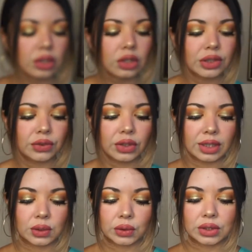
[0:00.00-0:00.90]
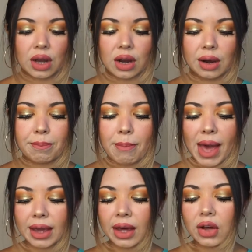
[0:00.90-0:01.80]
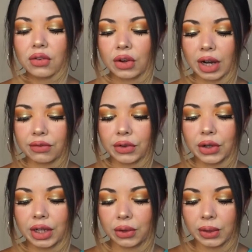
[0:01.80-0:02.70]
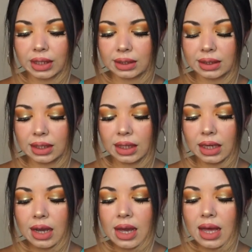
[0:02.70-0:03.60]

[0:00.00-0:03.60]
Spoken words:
the notes for this ones are mango, grapefruit, quincy,